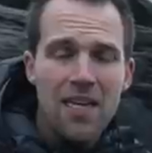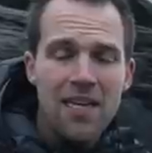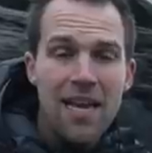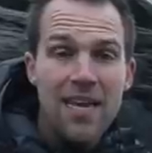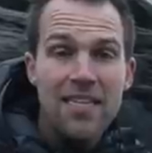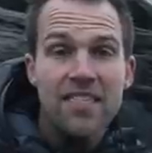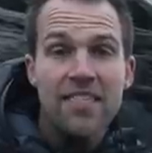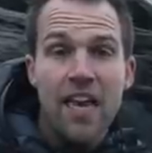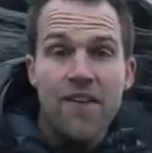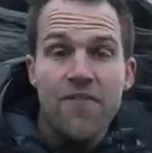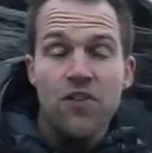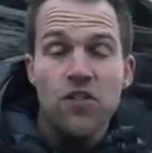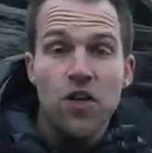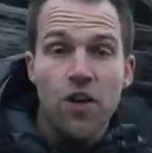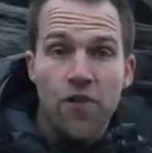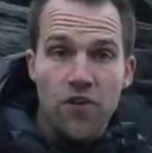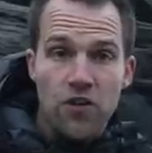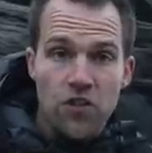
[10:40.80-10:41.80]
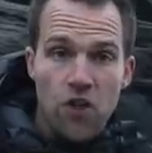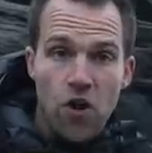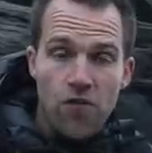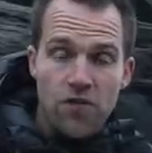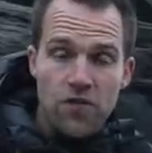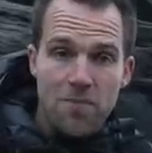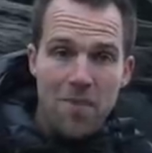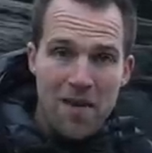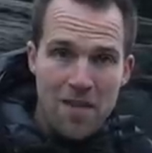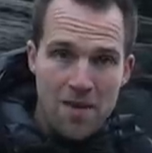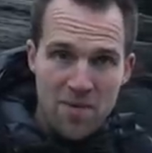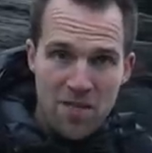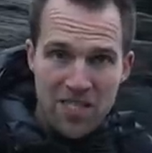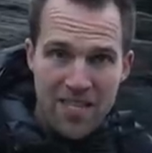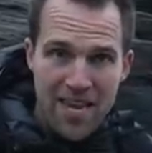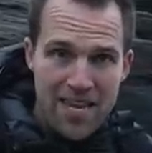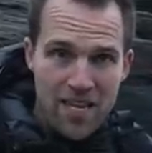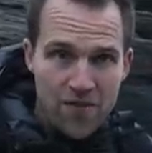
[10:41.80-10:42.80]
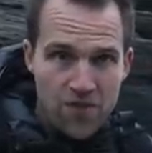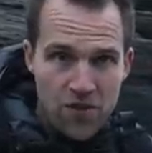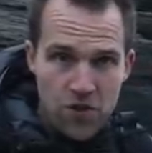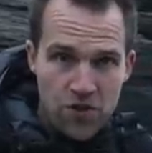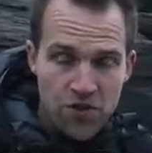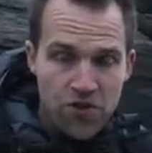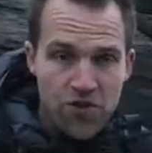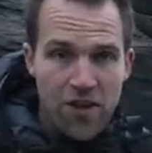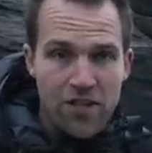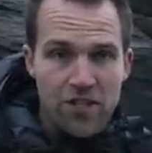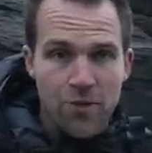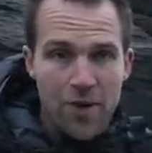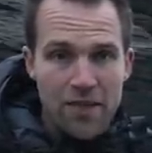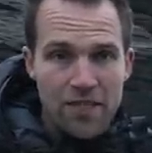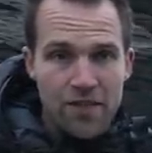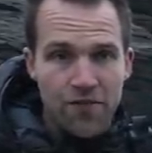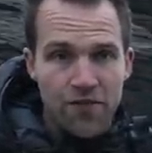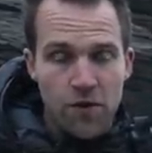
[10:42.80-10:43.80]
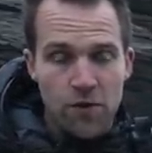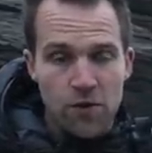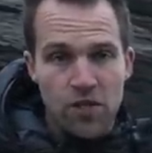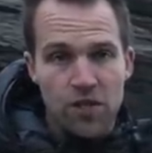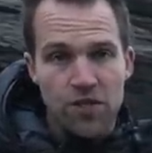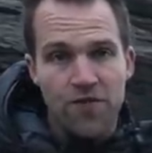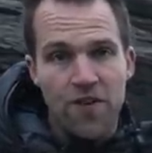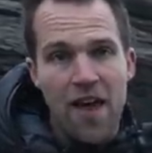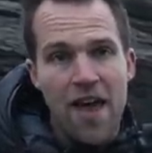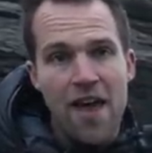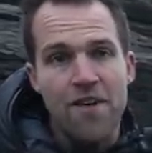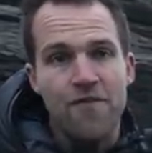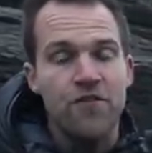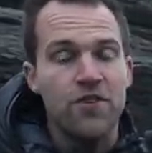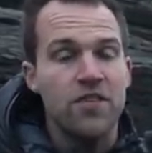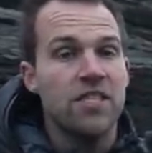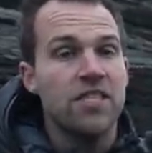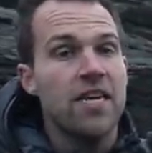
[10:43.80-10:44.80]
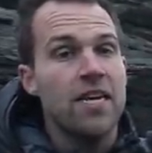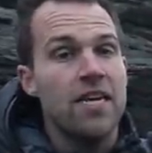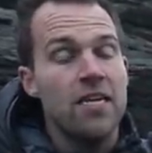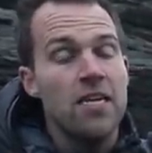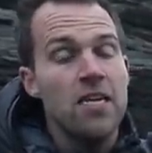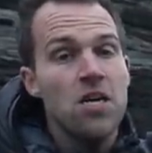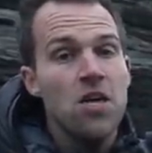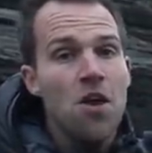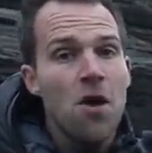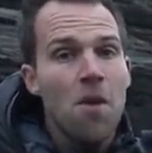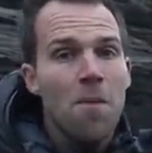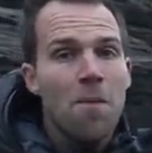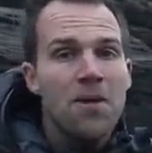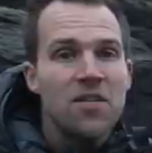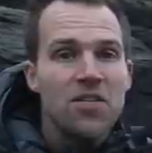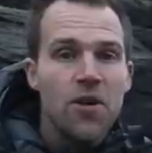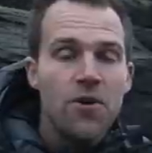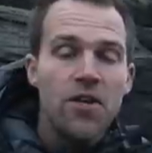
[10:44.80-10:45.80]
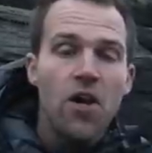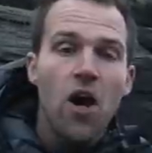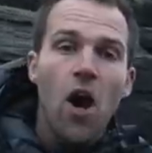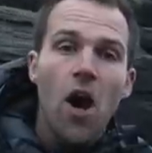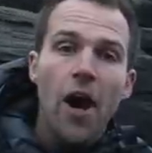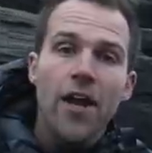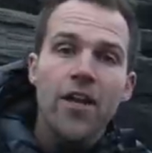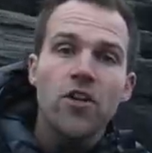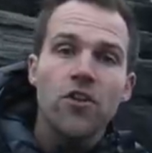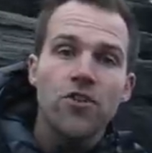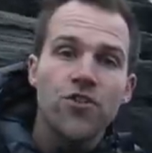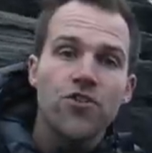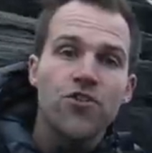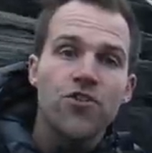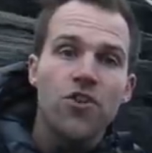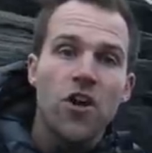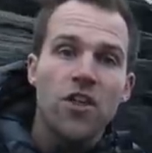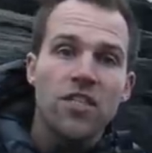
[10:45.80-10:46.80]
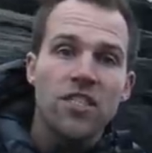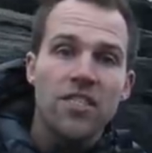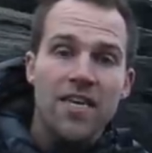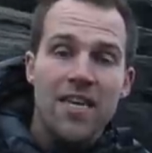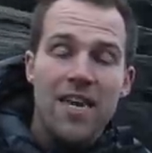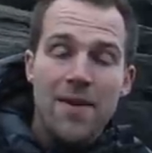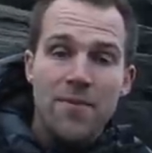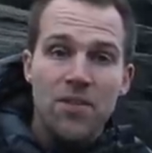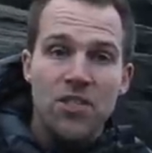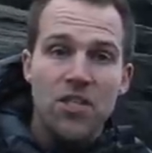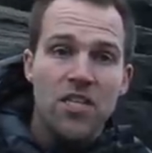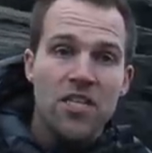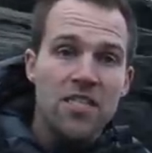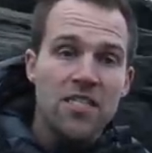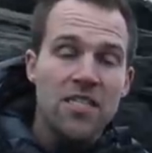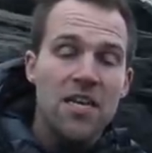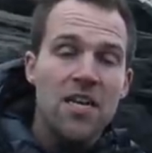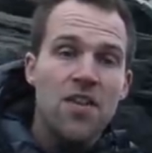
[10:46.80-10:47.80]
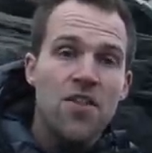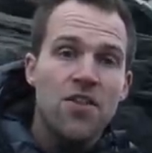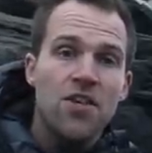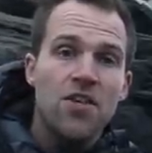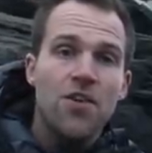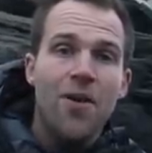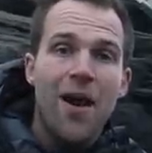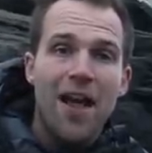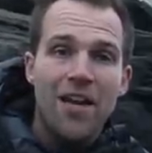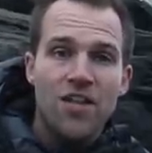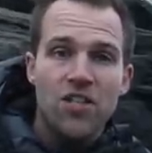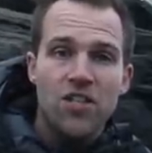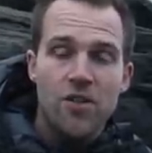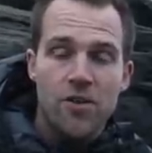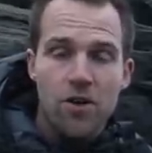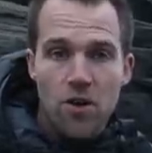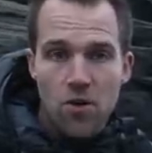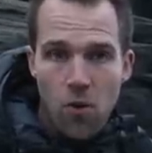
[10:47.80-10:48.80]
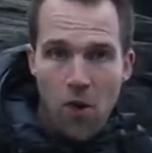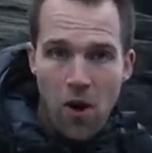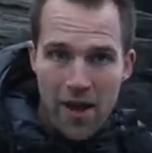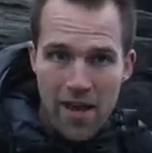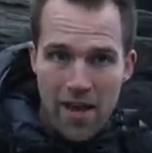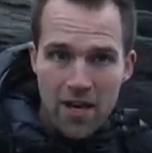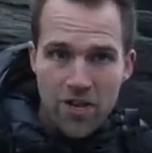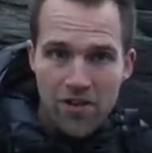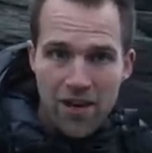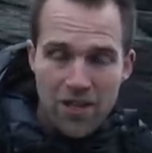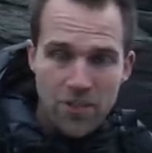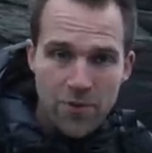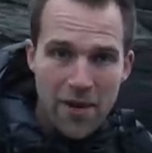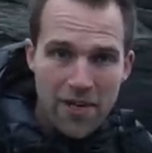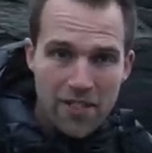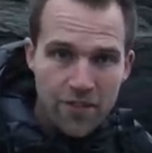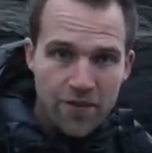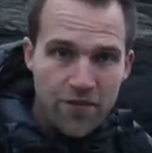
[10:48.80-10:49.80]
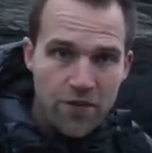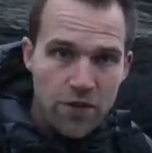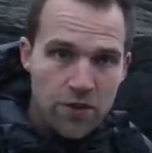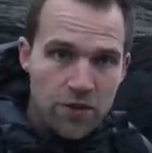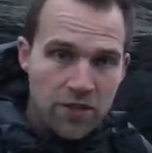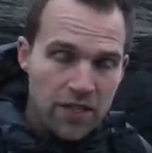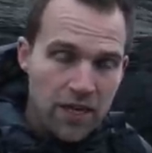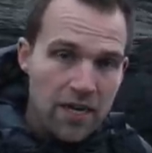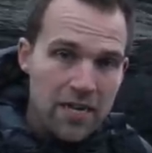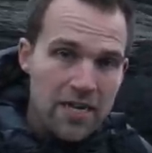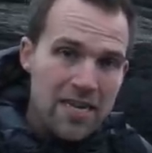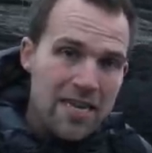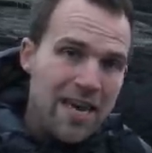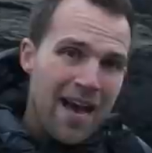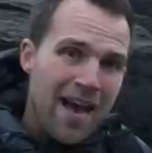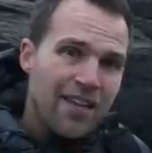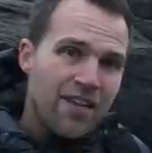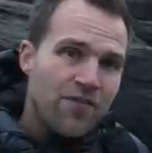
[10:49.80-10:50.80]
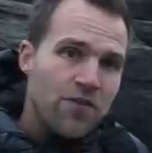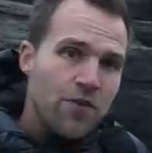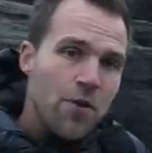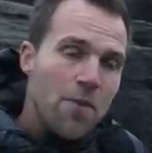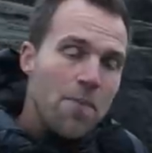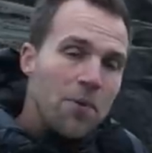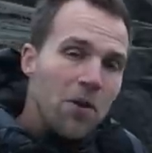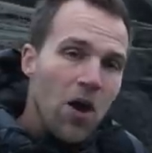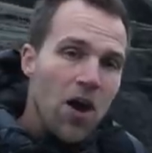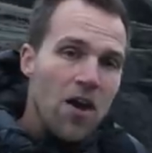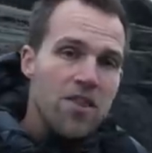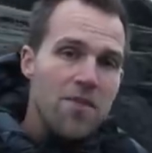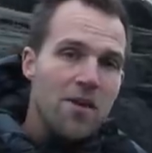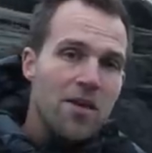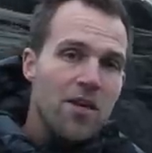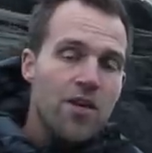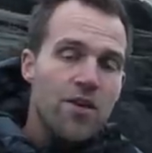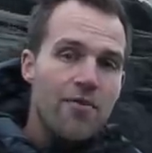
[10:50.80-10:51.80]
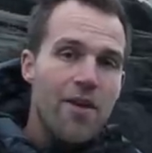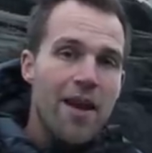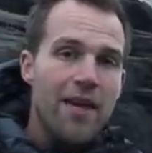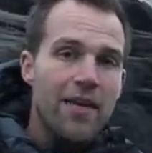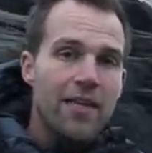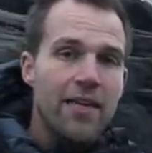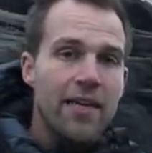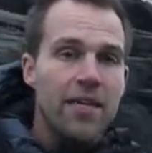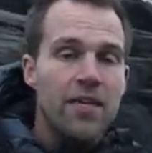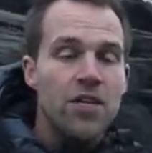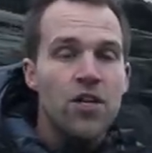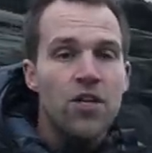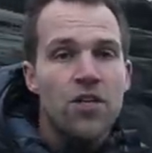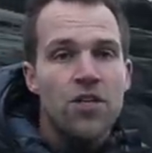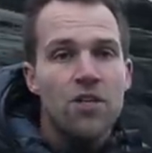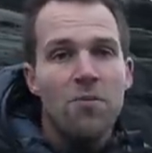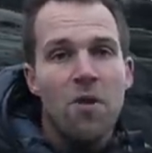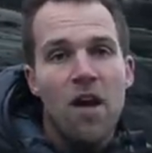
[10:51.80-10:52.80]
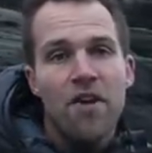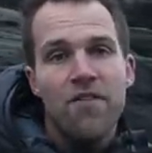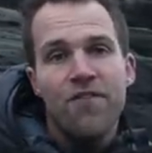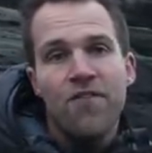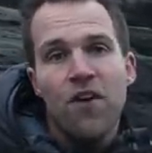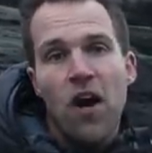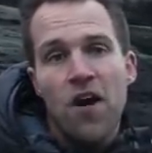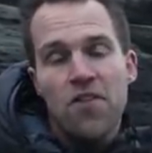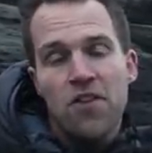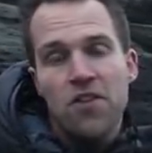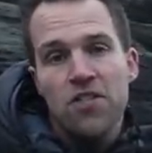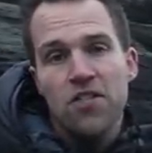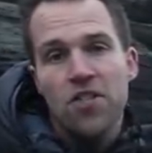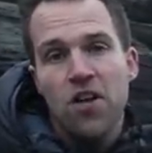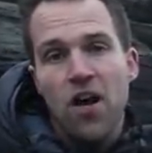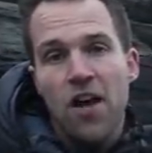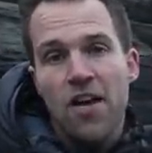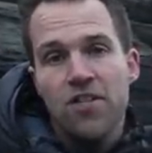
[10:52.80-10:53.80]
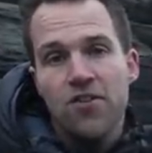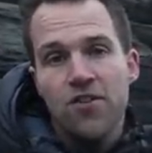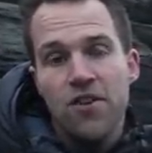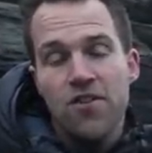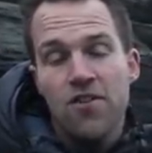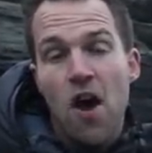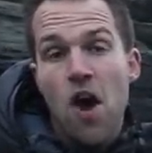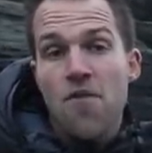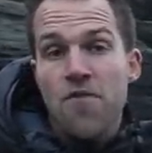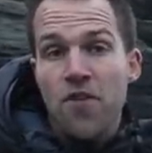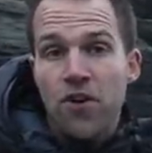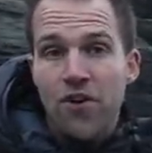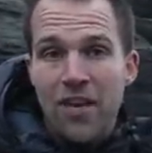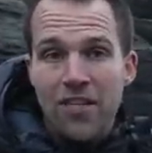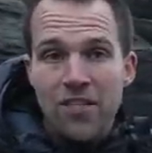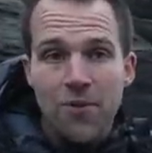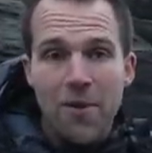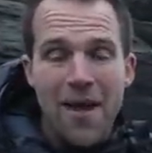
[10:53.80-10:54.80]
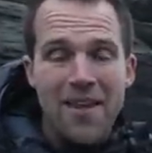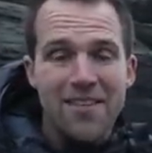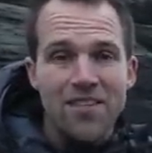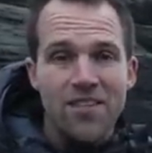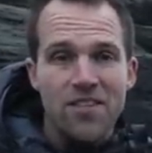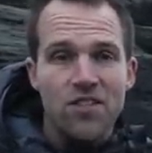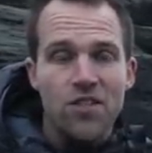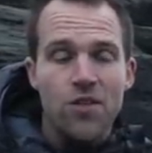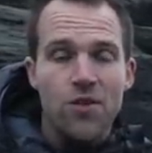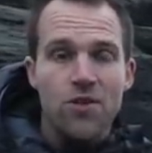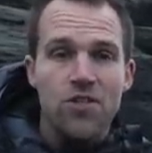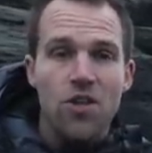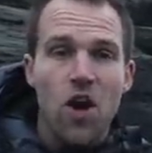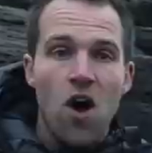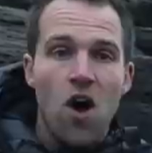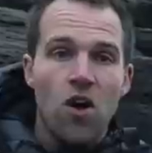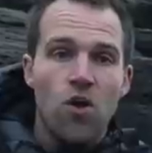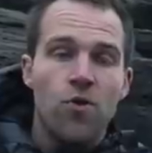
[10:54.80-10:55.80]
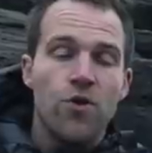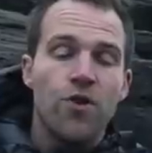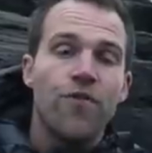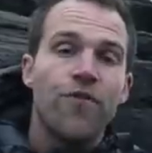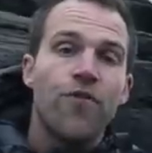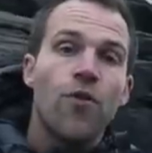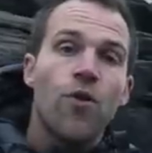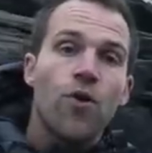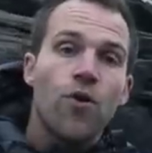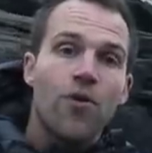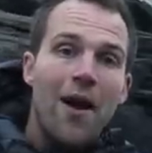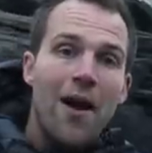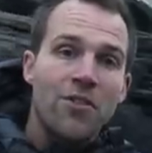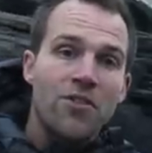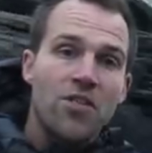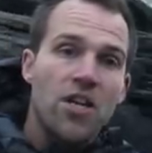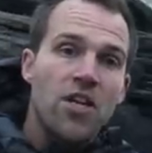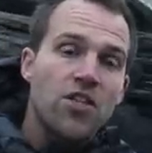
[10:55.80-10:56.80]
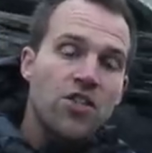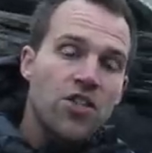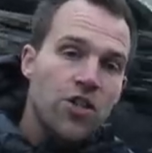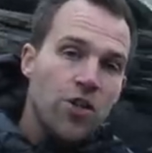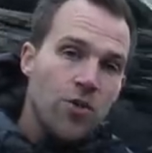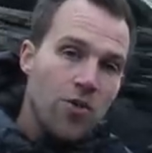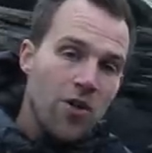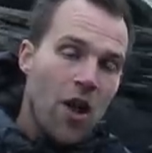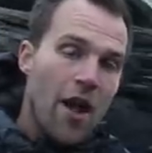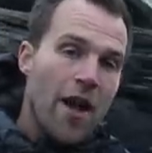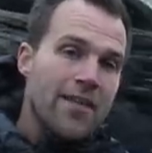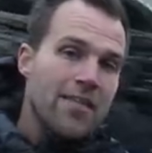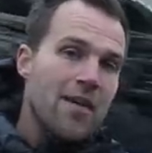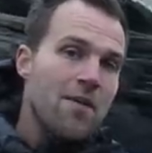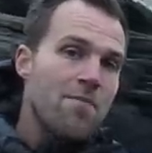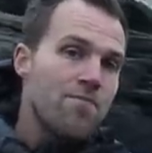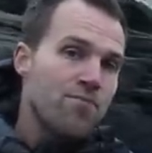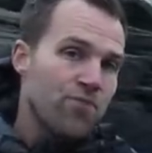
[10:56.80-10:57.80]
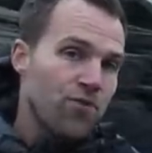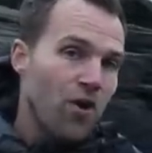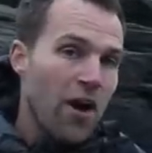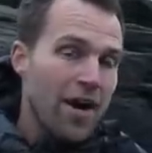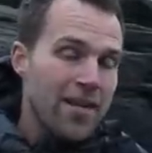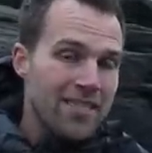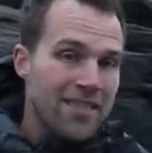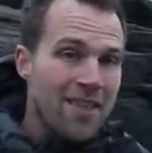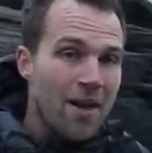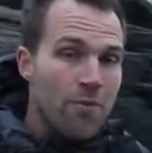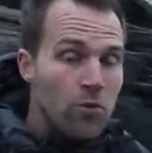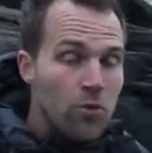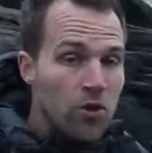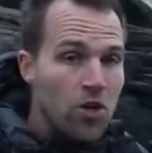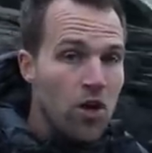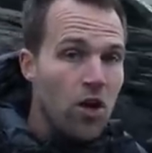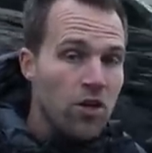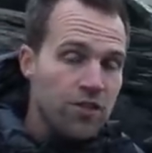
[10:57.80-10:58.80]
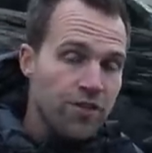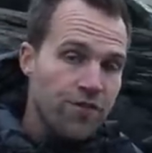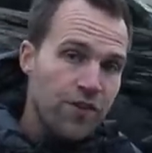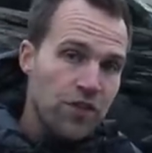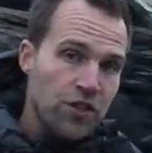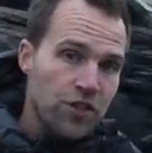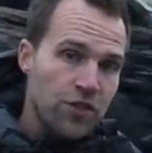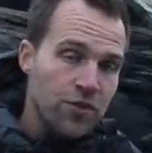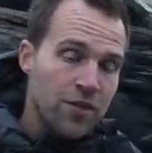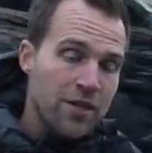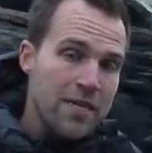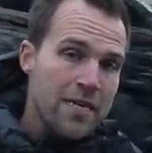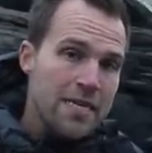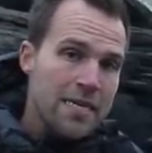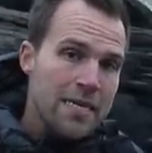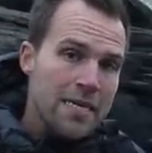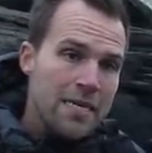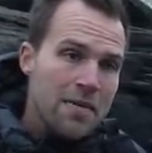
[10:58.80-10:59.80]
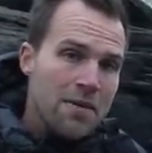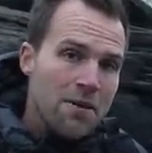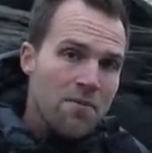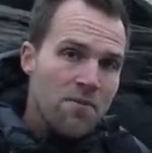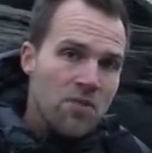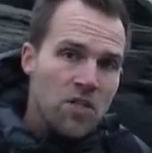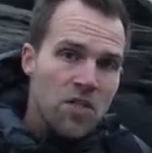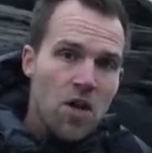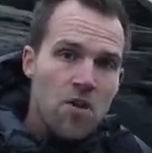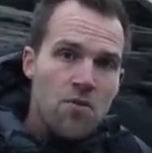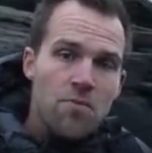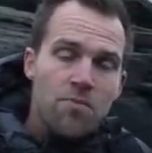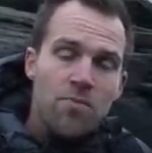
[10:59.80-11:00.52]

Landscape photographers often make the mistake of using graduated filters for every scene, but it's only high contrast images that you actually require a graduated filter. And if you apply them incorrectly, you might find that your skies are either overgraduated and too dark or your foregrounds are too light and bright, and that will look artificial. So